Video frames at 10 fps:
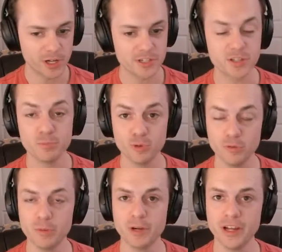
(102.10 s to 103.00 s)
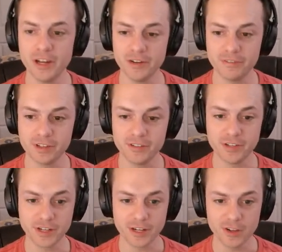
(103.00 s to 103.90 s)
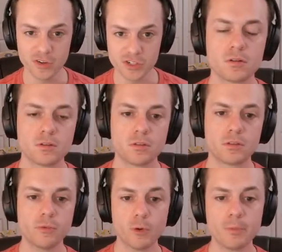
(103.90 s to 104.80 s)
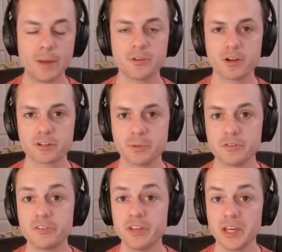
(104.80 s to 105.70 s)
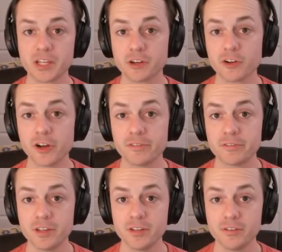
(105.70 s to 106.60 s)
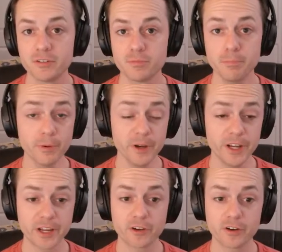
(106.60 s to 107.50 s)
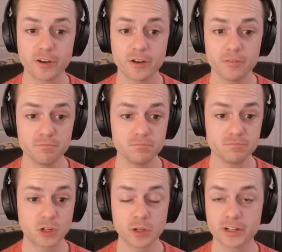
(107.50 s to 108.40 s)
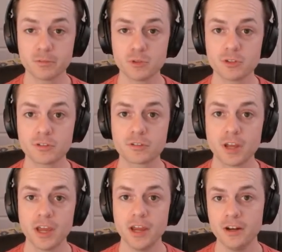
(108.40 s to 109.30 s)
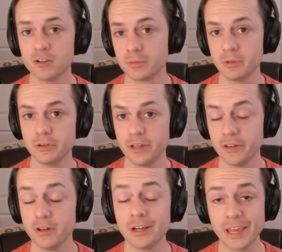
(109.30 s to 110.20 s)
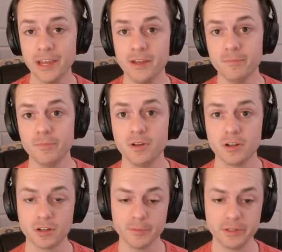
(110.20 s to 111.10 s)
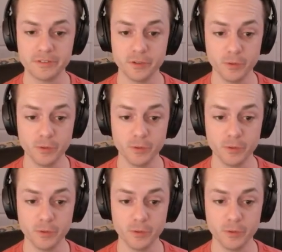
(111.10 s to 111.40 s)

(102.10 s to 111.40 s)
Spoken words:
and proven by NFT technology. The roadmap talks about staking your NFTs, breeding your collectibles, and ultimately a game coming soon.